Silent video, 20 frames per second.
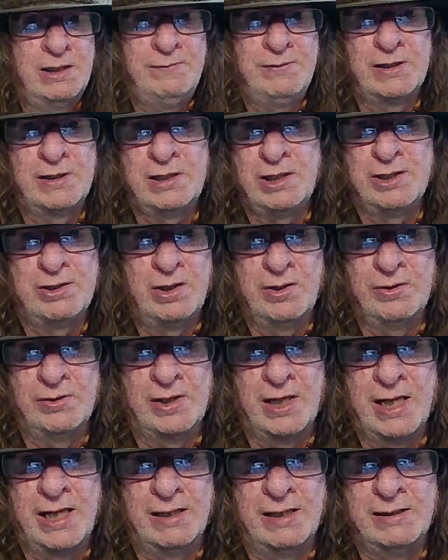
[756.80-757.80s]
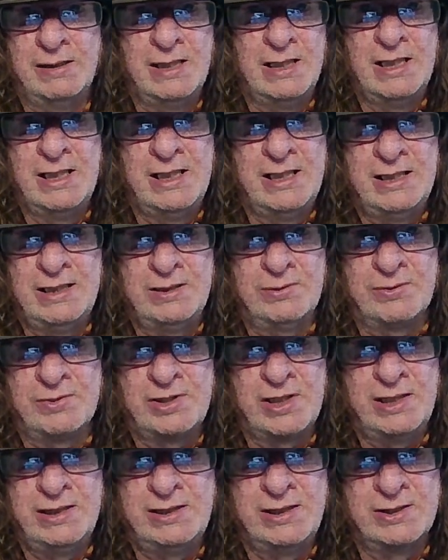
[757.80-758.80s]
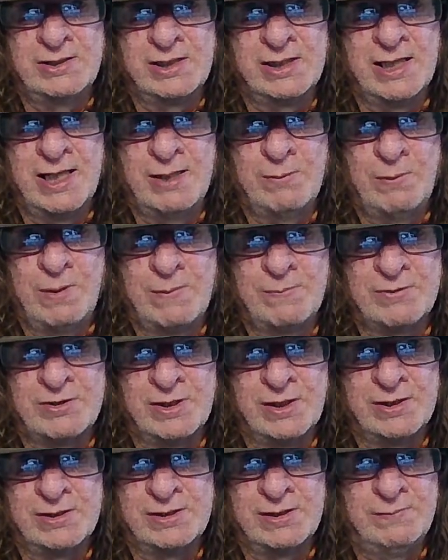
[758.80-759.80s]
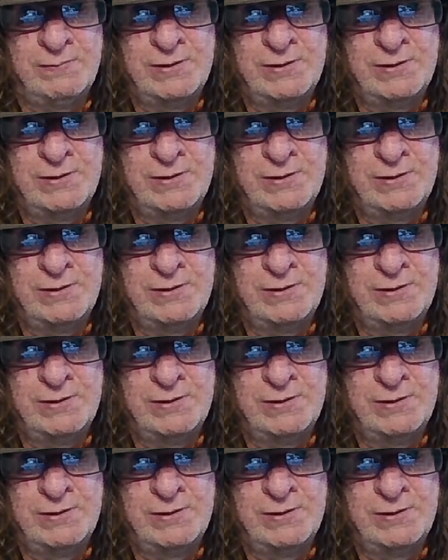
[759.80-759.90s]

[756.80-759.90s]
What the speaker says: If you click on that, it'll take you to their website.